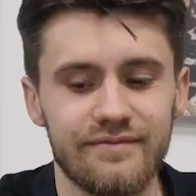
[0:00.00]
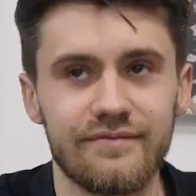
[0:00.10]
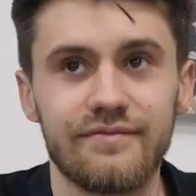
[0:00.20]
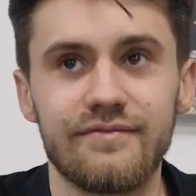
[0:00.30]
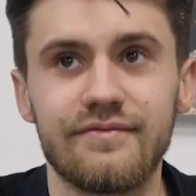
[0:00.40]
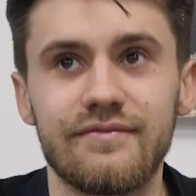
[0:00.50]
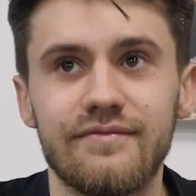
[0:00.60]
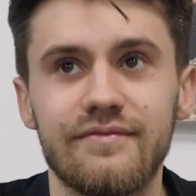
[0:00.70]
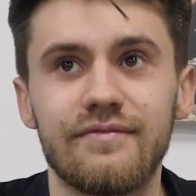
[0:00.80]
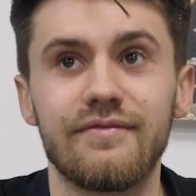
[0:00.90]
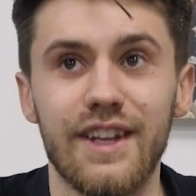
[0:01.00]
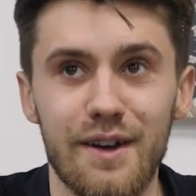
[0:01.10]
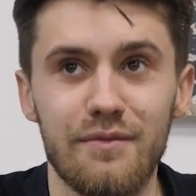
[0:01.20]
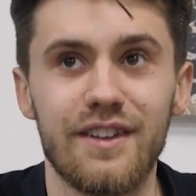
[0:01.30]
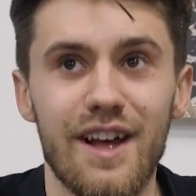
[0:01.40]
Charlie. We definitely
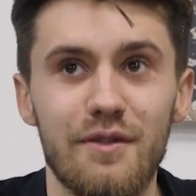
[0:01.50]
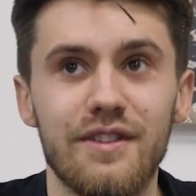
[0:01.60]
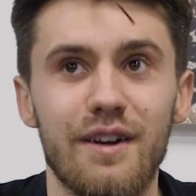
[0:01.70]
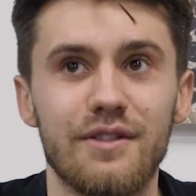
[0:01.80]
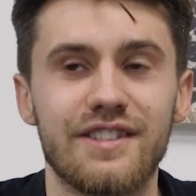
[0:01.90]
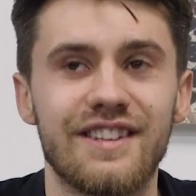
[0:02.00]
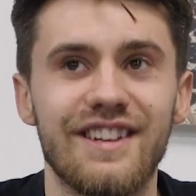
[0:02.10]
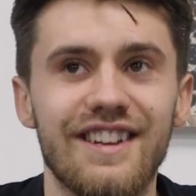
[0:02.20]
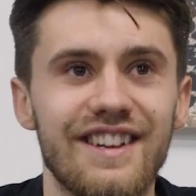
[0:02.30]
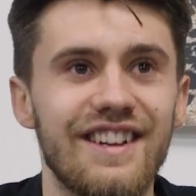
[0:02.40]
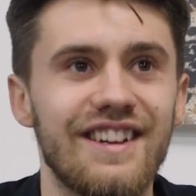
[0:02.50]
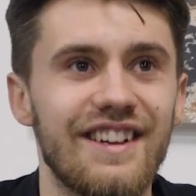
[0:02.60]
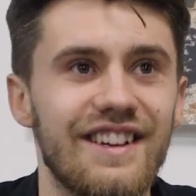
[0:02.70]
noticed you successfully